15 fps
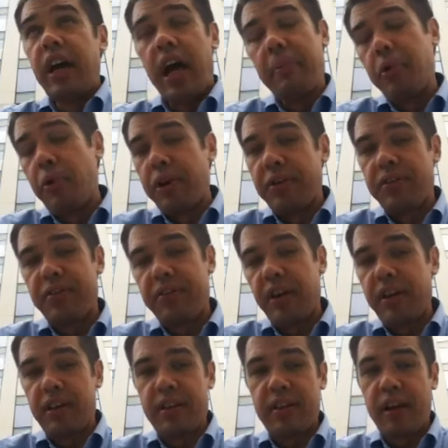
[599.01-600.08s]
I'm going to
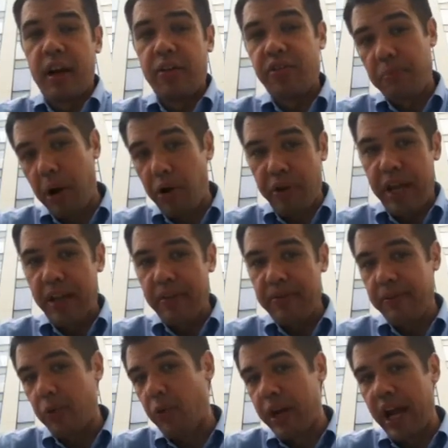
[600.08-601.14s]
study tomorrow night
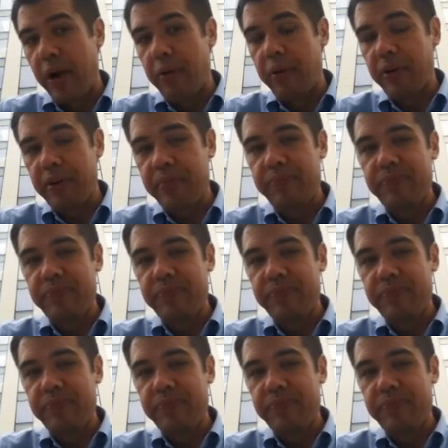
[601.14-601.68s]
for 1 hour,